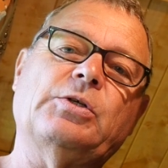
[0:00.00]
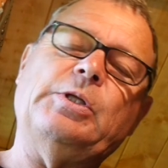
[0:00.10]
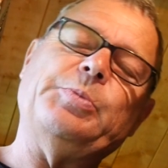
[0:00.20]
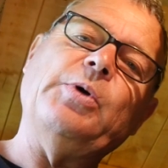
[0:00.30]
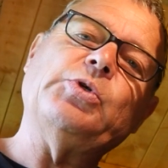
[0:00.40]
So
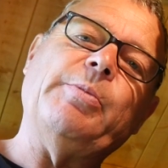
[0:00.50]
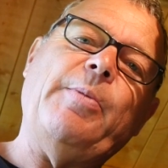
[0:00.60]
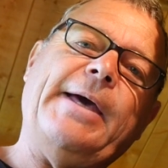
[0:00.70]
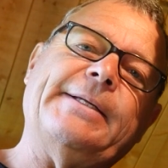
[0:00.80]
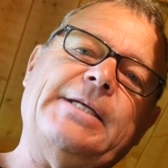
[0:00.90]
this bow took me
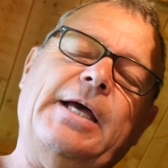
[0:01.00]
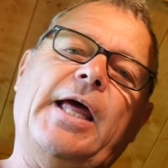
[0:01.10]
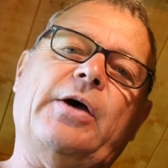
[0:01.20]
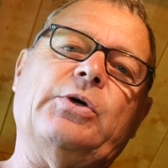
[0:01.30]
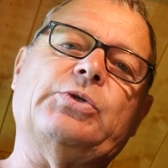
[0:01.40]
about 10
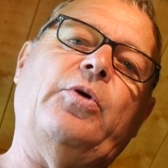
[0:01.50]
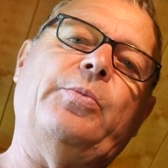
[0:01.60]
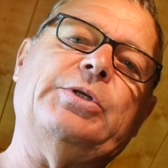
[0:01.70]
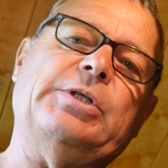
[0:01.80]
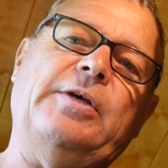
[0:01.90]
hours from
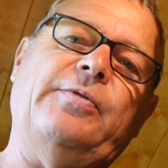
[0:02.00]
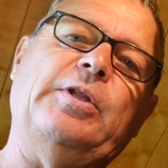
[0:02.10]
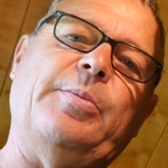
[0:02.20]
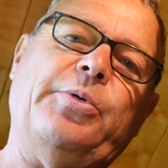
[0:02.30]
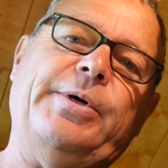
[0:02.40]

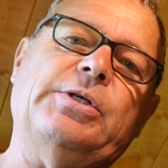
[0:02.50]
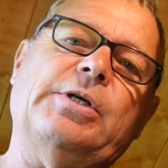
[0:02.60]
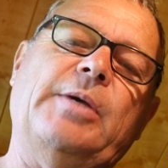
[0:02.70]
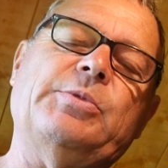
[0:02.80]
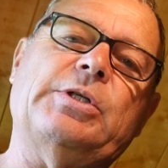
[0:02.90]
receiving the
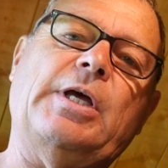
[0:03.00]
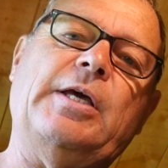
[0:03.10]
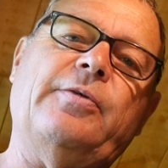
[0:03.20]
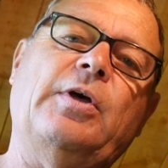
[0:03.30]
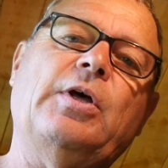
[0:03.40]
pre-shaped
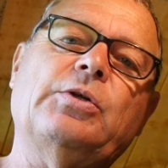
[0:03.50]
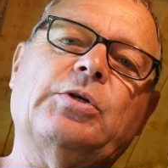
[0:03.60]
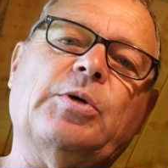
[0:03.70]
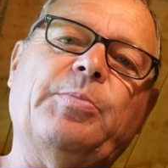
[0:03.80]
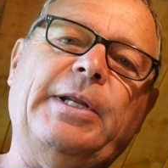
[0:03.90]
stave
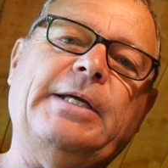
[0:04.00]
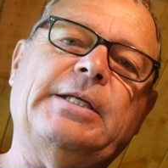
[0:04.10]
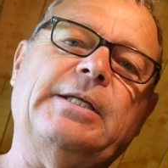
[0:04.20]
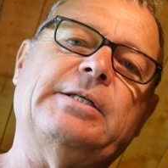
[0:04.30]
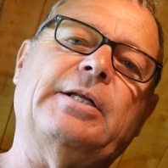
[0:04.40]
to
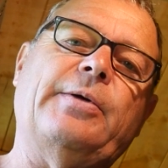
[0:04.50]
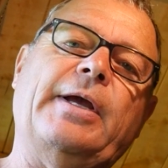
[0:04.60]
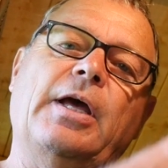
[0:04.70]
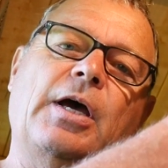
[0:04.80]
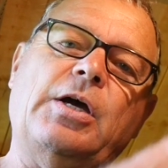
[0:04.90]
completing
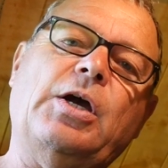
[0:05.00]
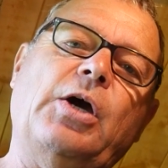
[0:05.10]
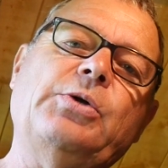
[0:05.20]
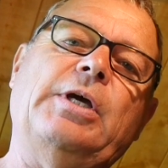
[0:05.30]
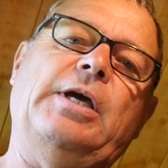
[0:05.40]
tillering and
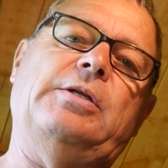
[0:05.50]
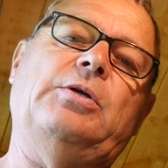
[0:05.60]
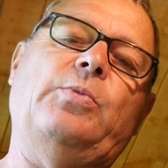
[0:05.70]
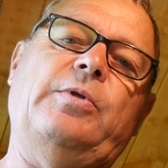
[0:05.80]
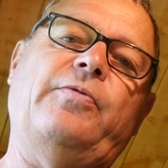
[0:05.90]
coating it
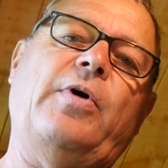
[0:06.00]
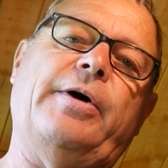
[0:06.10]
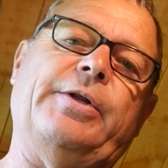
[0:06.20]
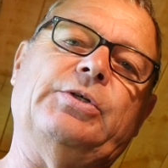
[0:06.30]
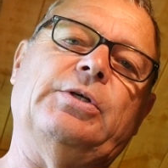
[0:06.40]
with
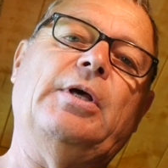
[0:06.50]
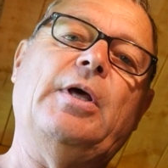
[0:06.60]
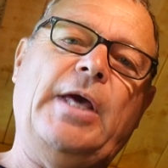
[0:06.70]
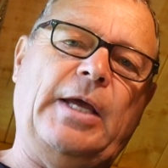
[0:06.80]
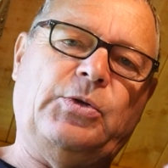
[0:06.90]
varnish.
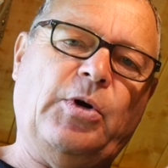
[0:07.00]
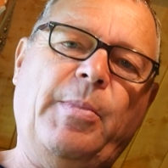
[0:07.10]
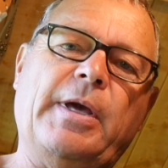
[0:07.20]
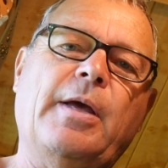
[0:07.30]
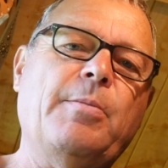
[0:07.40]
It took
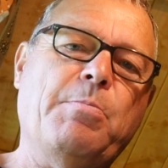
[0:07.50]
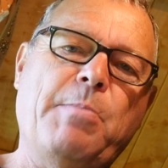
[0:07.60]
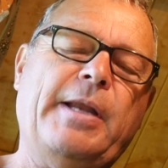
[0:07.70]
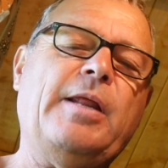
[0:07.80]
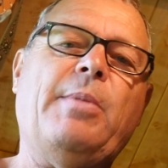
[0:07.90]
me
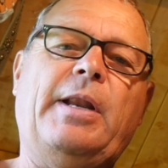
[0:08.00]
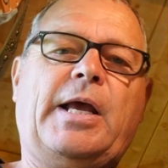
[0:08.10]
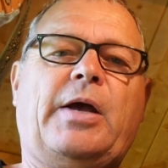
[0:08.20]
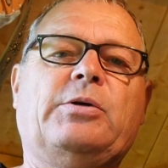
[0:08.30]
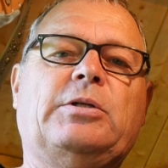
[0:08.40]
many
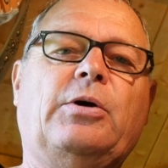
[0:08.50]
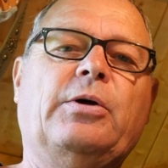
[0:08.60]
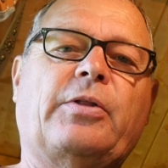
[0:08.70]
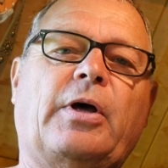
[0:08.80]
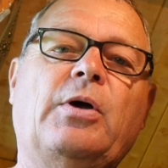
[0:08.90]
hours
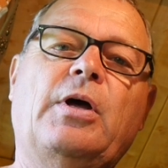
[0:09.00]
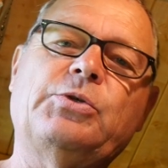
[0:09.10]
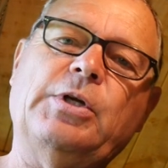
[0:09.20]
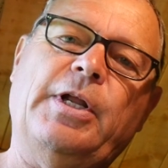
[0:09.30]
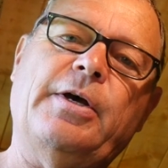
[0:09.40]
longer though
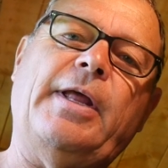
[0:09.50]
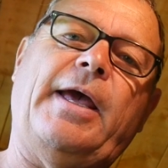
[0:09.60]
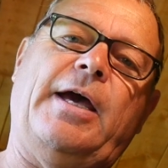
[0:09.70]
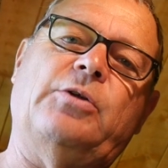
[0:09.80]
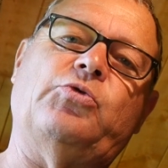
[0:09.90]
to learn
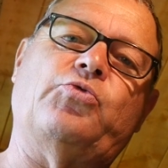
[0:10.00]
how to